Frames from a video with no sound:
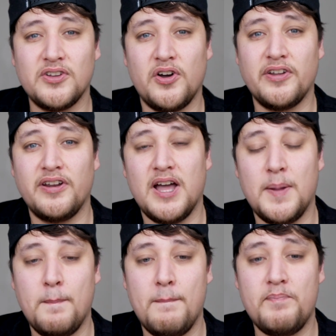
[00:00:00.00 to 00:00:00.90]
on,
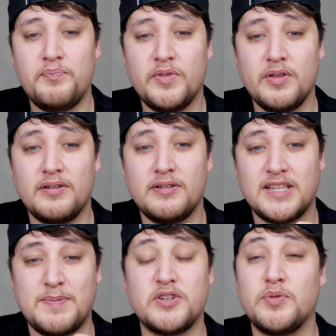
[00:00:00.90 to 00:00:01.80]

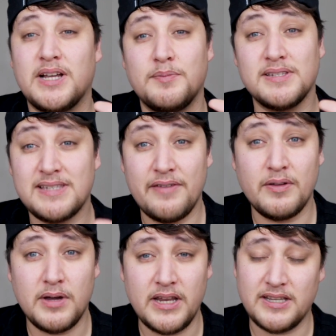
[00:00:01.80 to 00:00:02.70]
especially when it comes to
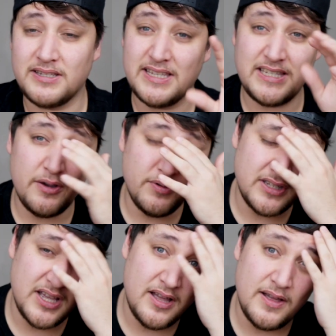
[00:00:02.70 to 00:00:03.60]
saving money, because this year
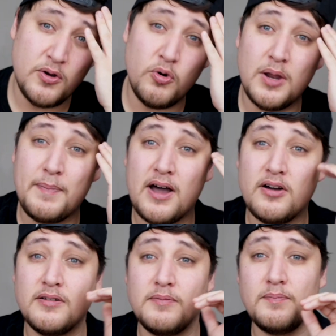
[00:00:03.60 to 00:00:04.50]
was all
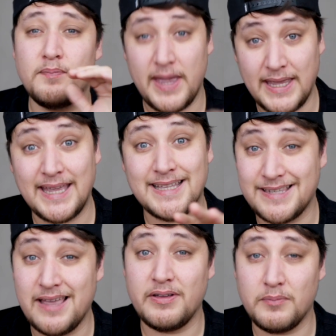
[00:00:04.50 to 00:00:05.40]
about making and
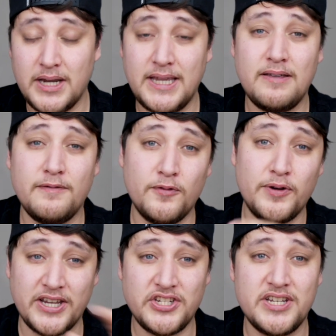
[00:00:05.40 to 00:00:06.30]
saving money for
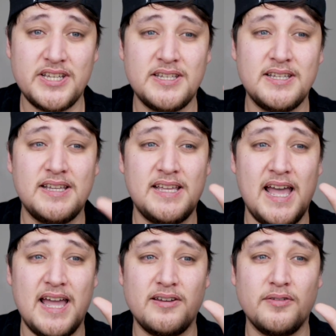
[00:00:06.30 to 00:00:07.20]
next year.
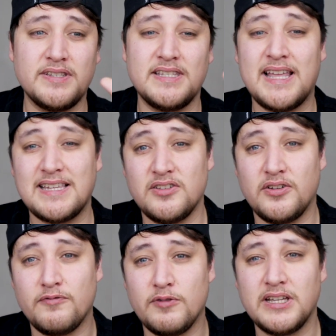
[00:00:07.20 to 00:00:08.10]
And obviously that's
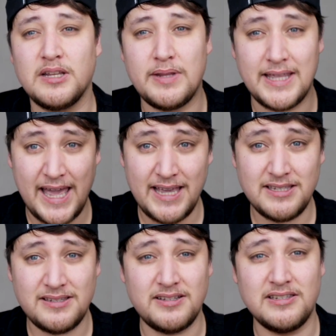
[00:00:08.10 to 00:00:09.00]
not really going to be the
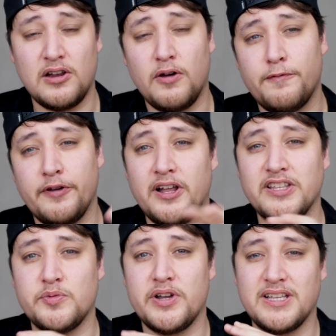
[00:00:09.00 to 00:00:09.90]
case, because a lot of
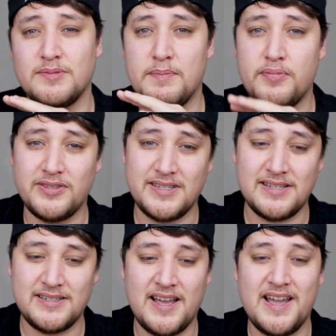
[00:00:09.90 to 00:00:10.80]
freelance work has been put to
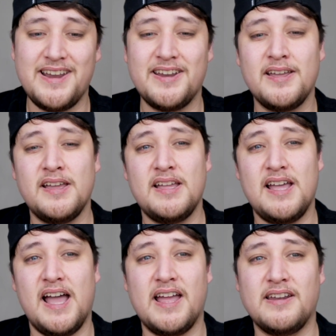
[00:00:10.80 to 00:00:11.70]
the side.
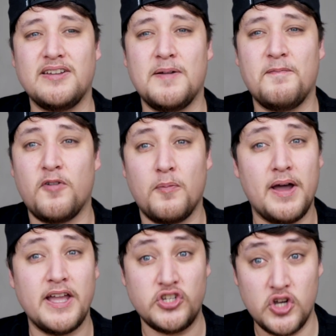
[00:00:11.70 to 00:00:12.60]
And from
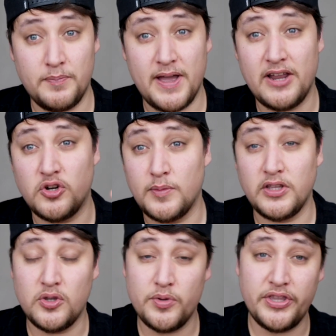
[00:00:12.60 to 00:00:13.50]
my job that I normally
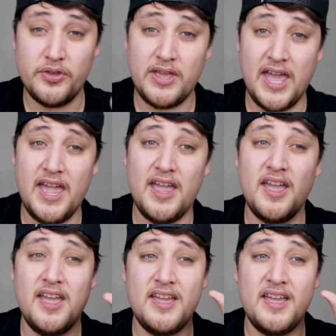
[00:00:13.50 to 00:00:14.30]
do in the UK,